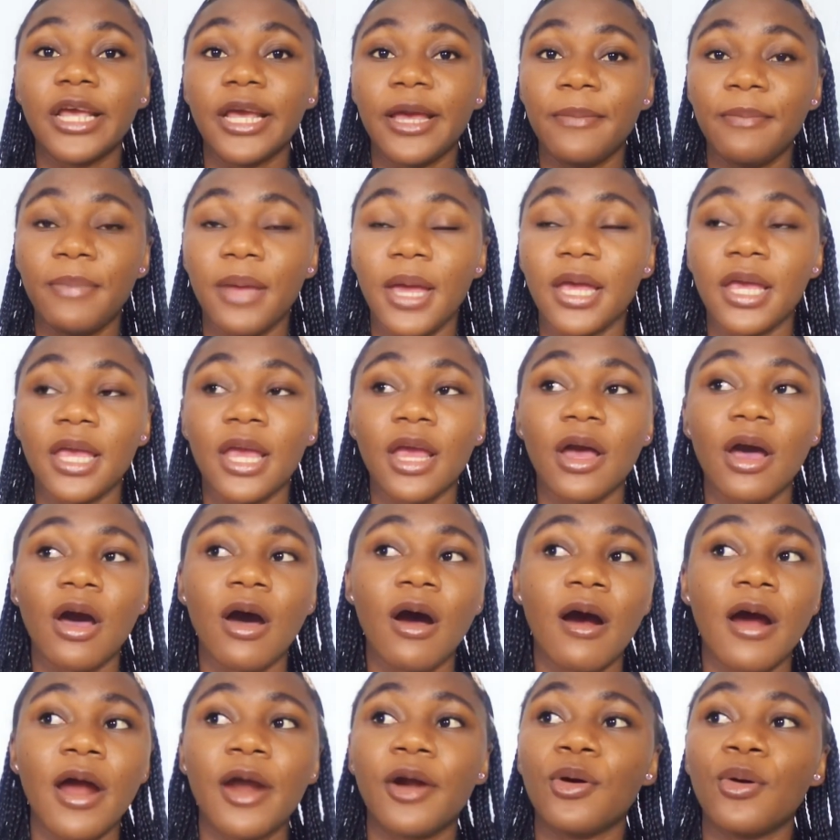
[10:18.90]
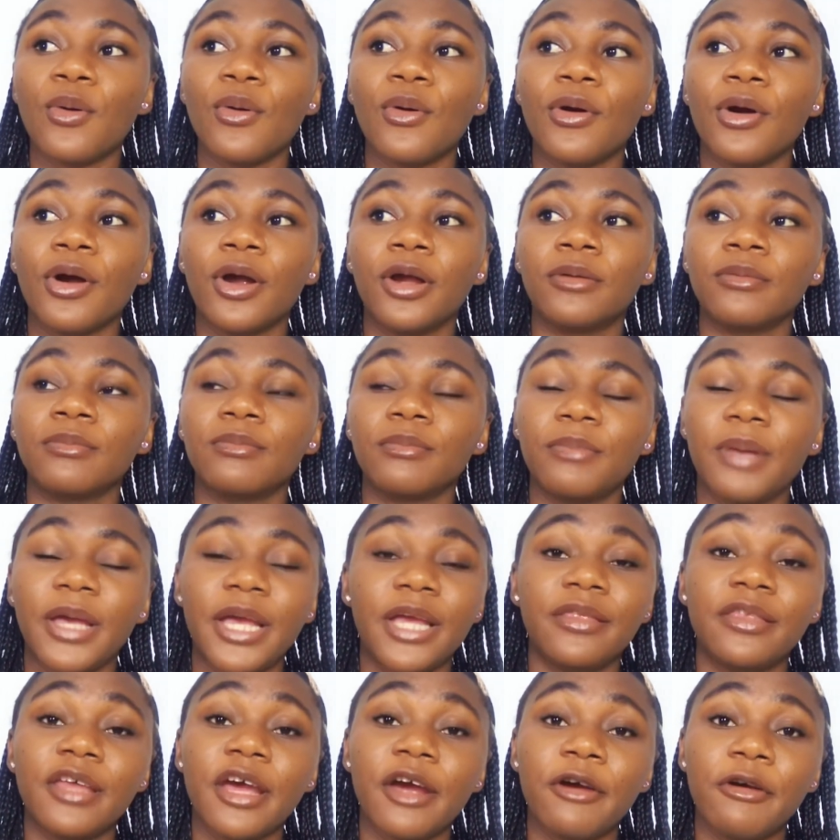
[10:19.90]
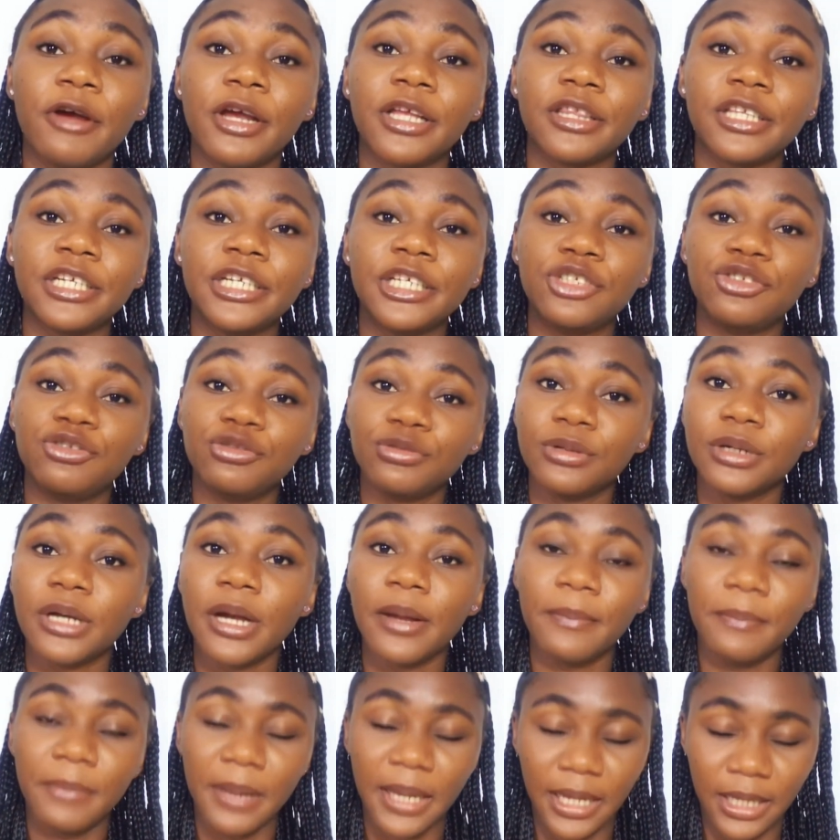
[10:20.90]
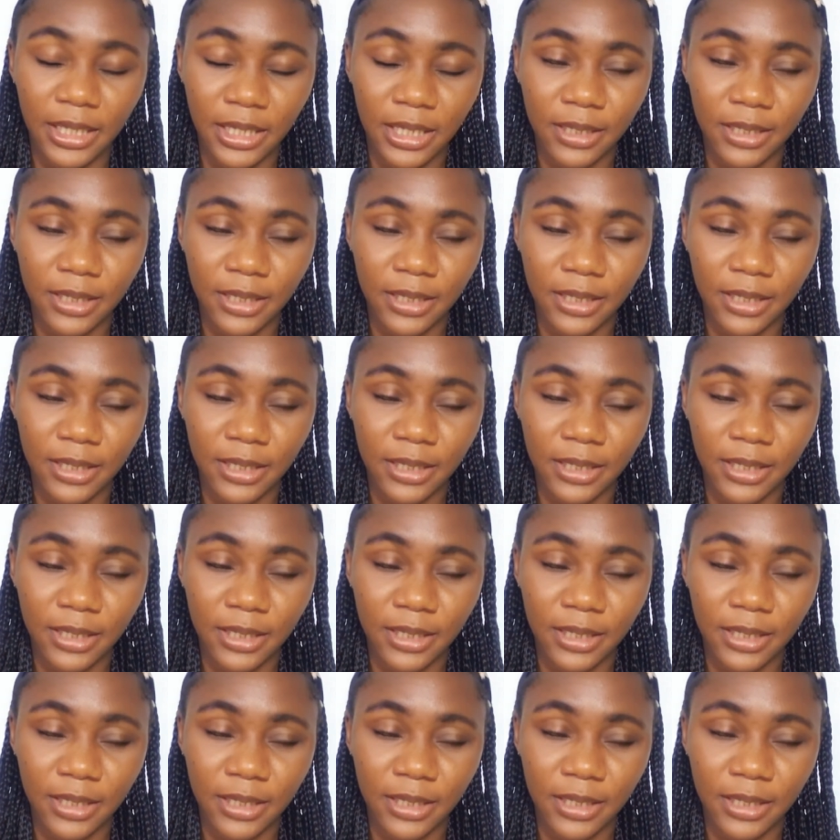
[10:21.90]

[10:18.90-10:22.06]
banking card, or paying directly through a bank.